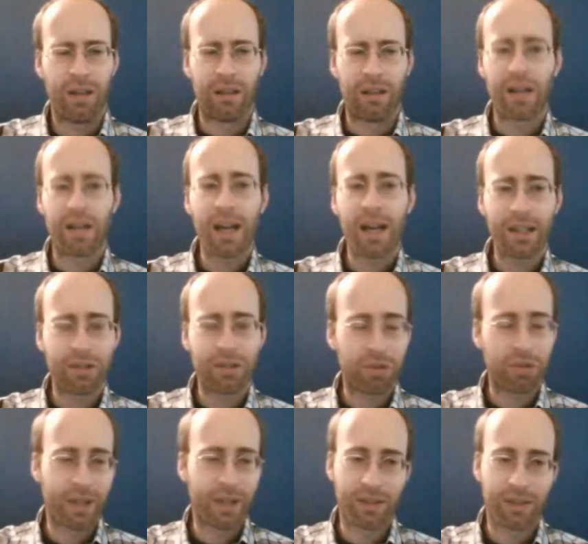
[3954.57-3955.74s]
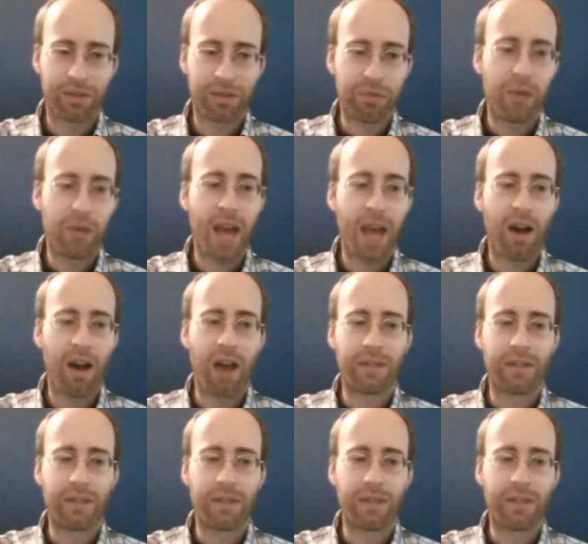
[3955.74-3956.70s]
A lot of these choices are way off.